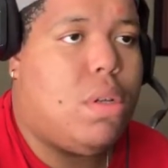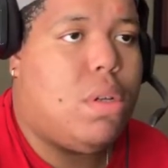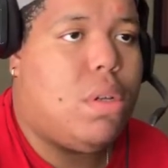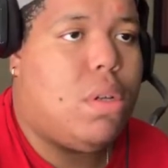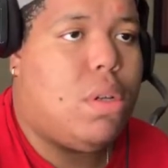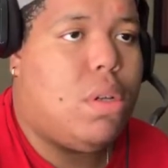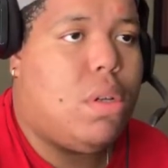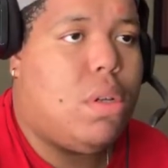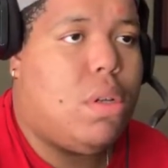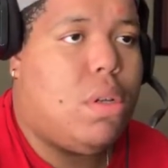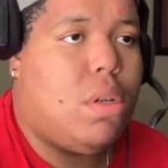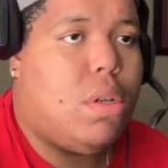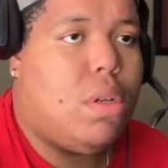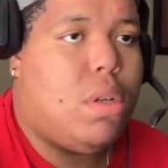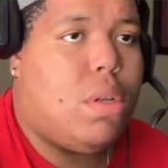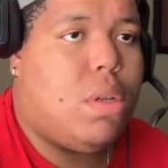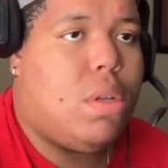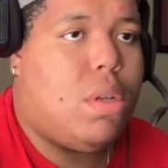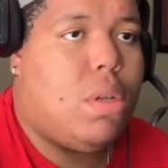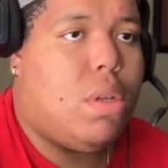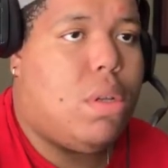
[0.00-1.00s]
Trying to shake
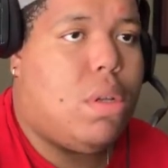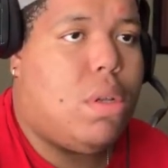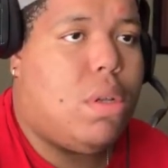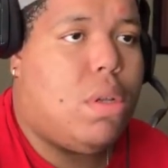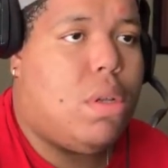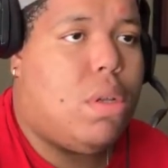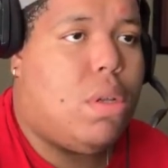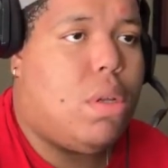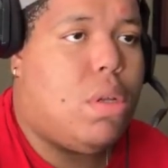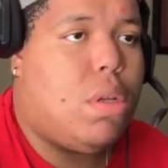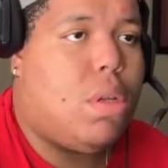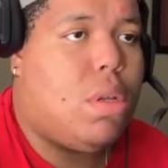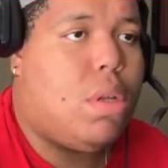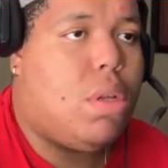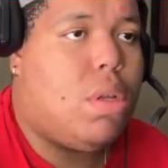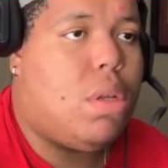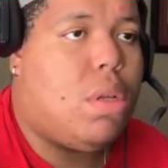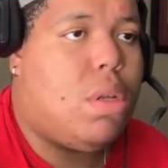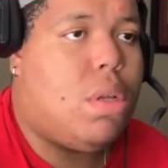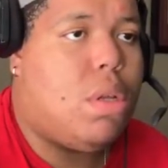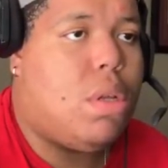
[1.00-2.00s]
off the
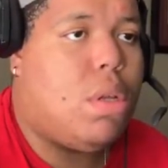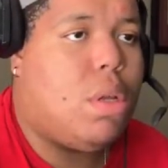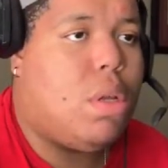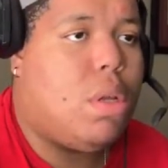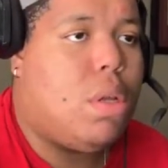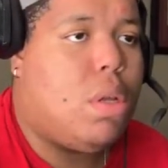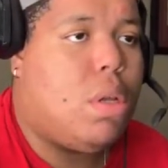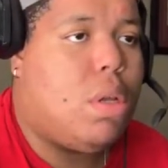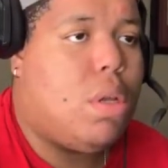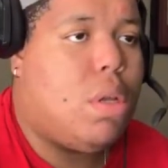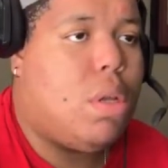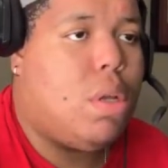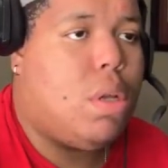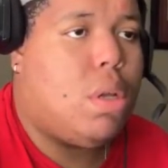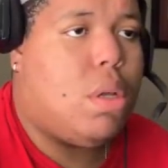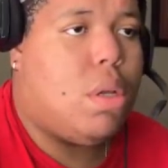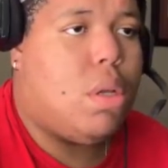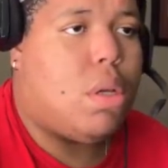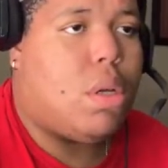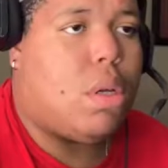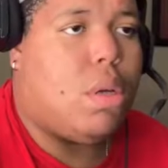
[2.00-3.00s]
interception from the last
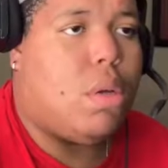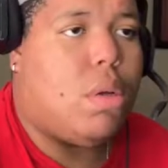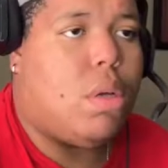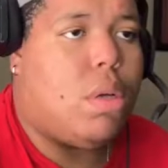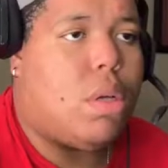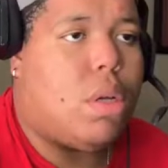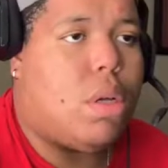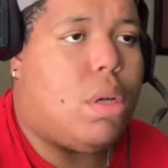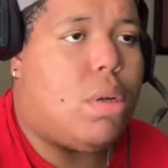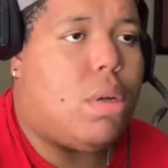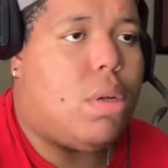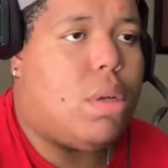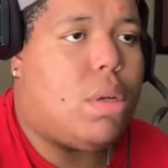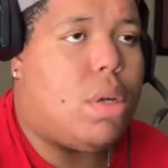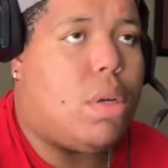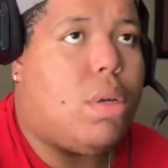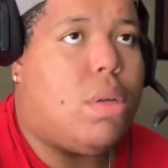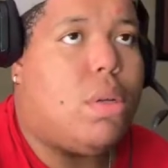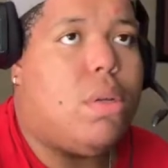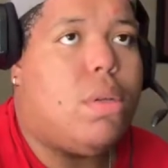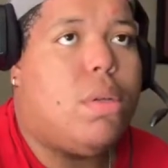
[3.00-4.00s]
drive. He'll go, go,
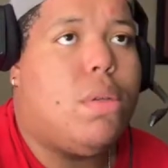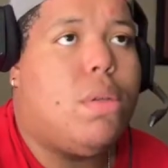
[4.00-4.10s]
go.